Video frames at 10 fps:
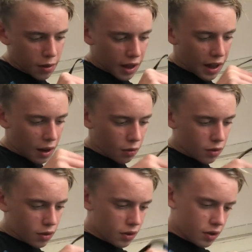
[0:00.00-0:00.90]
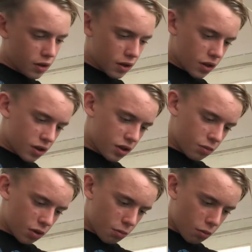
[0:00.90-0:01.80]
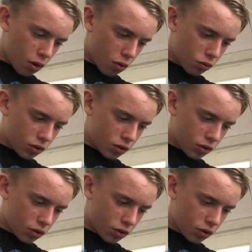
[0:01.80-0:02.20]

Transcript: out some of the mold,